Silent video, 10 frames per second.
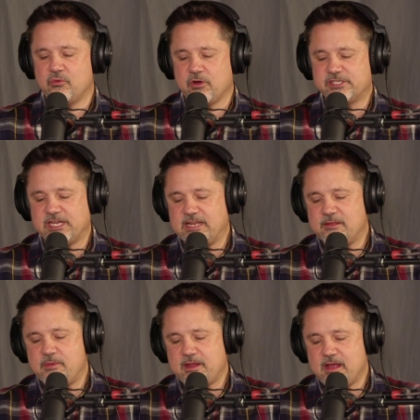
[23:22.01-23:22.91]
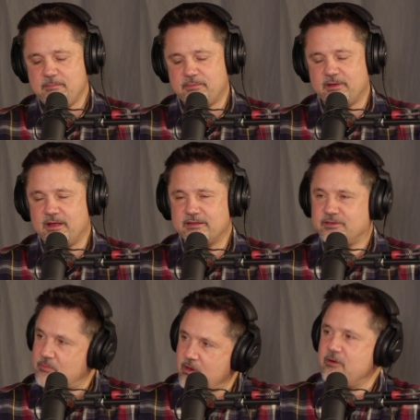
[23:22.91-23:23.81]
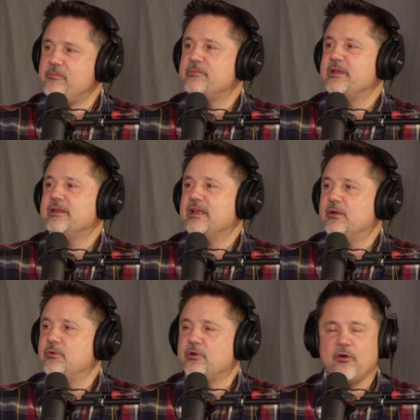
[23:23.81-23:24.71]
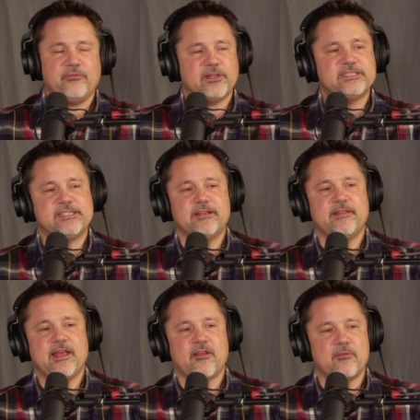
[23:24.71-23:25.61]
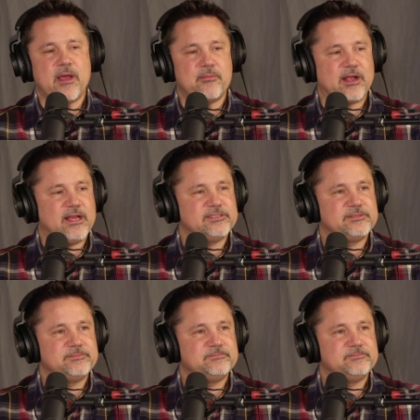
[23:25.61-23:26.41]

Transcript: we're excited to pick up uh, tomorrow and we'll hopefully see you then on the Bible Guys.